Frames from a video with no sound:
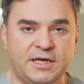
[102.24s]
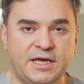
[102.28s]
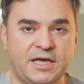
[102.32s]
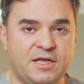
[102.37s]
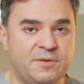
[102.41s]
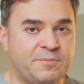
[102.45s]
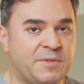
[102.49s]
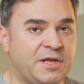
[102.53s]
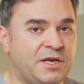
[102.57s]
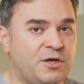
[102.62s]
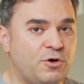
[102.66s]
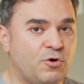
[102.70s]

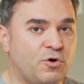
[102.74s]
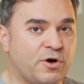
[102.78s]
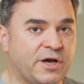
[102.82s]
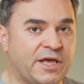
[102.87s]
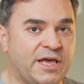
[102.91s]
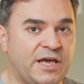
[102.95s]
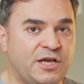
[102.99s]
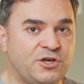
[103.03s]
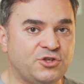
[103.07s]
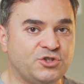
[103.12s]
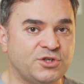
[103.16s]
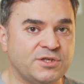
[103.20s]
in many
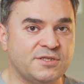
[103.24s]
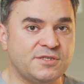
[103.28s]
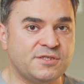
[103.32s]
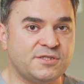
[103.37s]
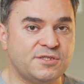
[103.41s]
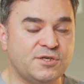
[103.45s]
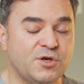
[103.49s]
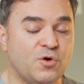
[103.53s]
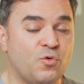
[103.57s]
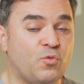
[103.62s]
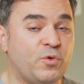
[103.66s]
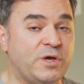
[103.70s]

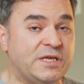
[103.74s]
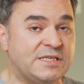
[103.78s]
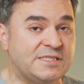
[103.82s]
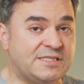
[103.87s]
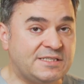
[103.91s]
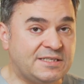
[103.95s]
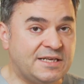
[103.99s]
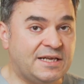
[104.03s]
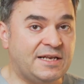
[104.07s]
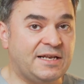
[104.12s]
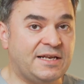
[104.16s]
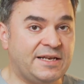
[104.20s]
occasions, we
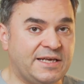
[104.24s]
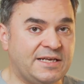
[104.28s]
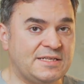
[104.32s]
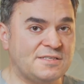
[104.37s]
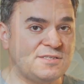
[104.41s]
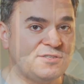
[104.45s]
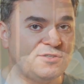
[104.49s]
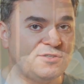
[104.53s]
still need